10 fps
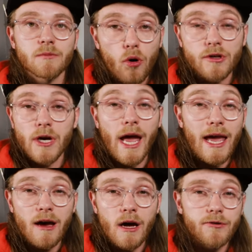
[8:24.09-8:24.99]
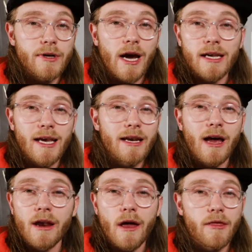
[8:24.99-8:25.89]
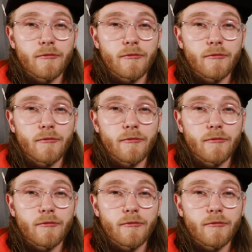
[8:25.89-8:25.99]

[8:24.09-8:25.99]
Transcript: Portra 800, again, another